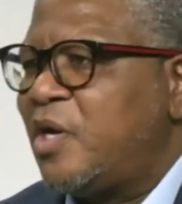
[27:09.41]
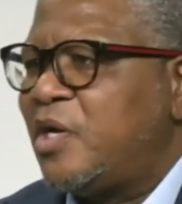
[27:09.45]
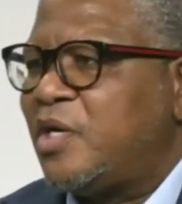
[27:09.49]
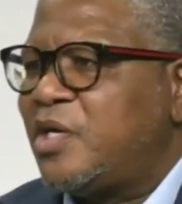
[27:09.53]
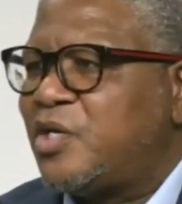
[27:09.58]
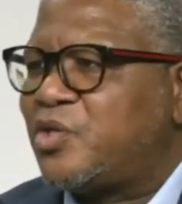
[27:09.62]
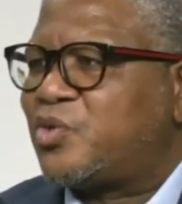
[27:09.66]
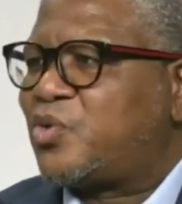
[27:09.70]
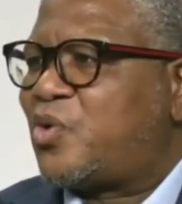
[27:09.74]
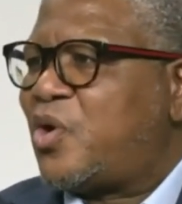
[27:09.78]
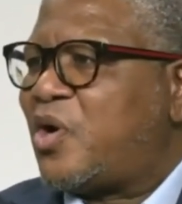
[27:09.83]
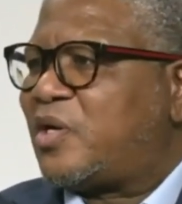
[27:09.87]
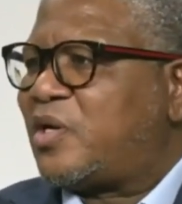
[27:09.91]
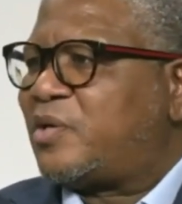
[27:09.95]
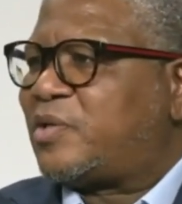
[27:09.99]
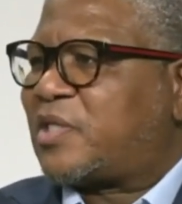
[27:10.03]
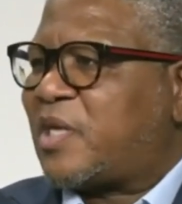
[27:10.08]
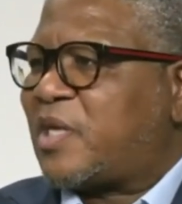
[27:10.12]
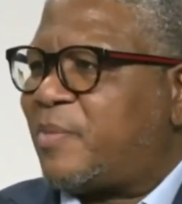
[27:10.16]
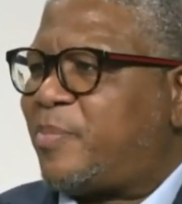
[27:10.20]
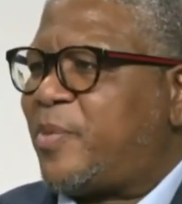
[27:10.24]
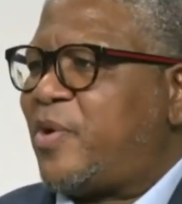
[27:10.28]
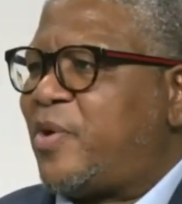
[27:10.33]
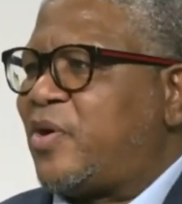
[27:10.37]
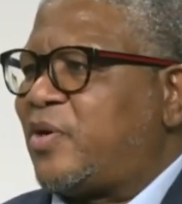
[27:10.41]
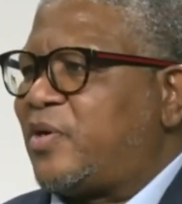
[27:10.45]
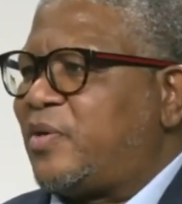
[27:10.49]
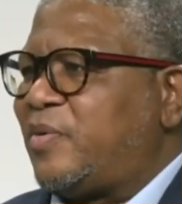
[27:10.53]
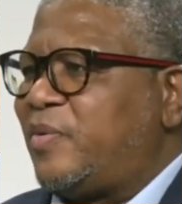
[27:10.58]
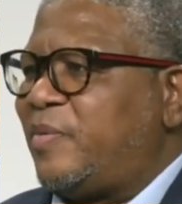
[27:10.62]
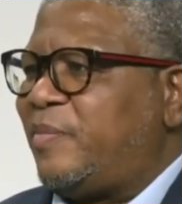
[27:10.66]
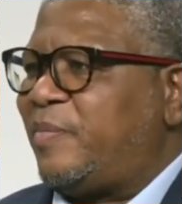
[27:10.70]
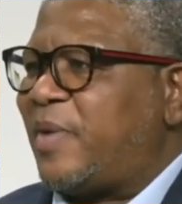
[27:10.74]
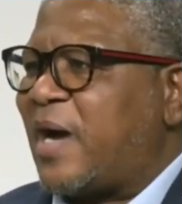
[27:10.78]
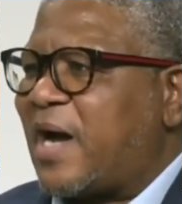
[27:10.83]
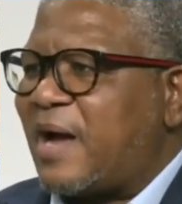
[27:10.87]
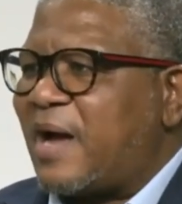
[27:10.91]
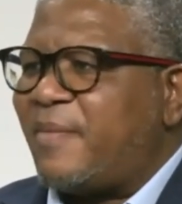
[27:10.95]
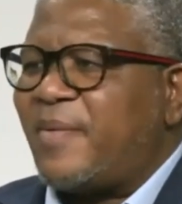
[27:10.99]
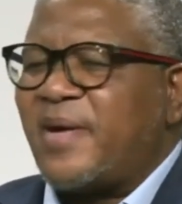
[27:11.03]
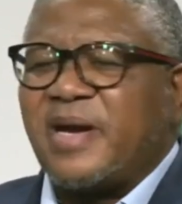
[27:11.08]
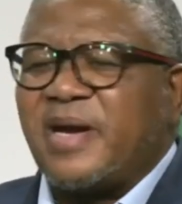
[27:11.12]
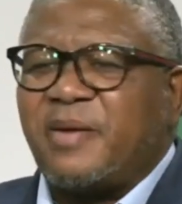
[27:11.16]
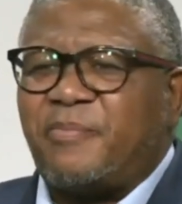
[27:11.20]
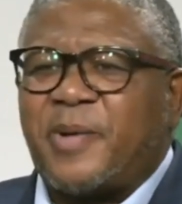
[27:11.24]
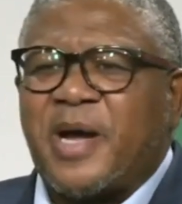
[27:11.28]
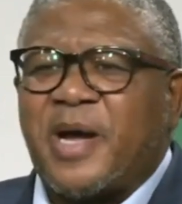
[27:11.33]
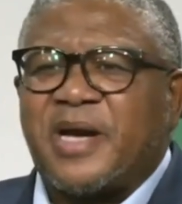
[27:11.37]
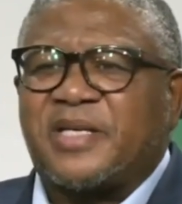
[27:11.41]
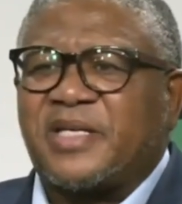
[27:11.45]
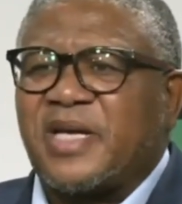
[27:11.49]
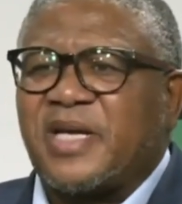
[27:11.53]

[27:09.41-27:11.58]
He's got support. Makabene party